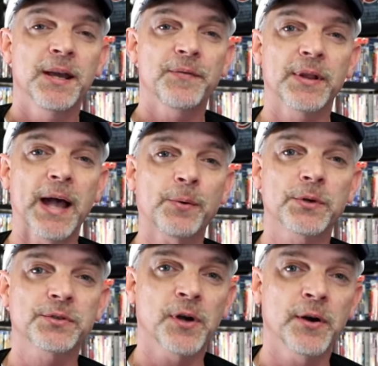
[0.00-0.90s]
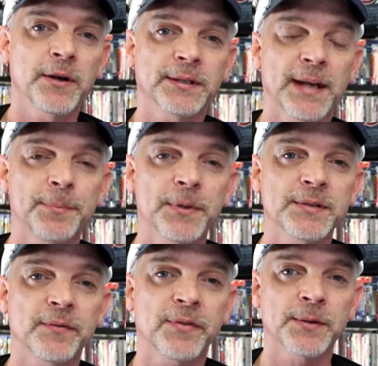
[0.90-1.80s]
If you like what you saw here today, please
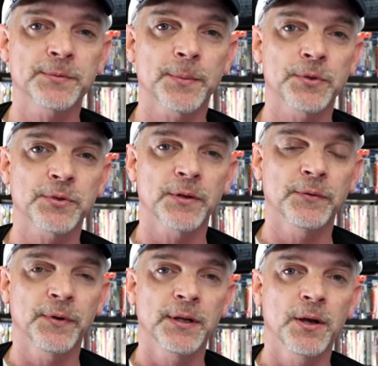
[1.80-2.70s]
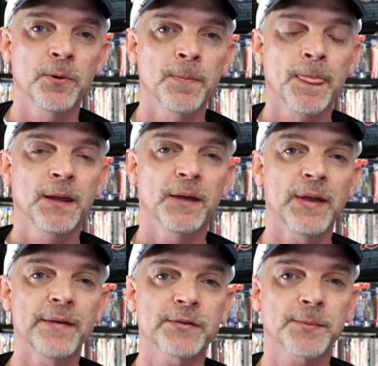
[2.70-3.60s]
give it a thumbs up and share the video. If
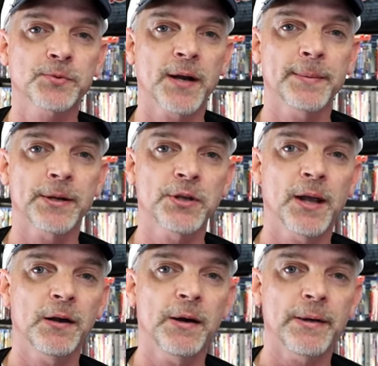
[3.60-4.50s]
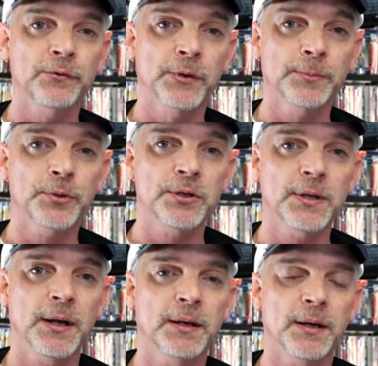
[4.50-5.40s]
you haven't subscribed to my channel, I would really
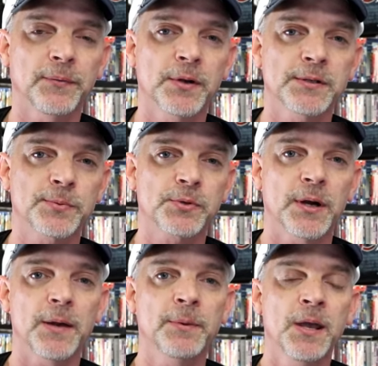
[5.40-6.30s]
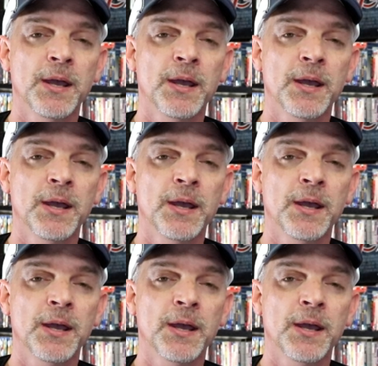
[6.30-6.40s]
appreciate it if you'd subscribe.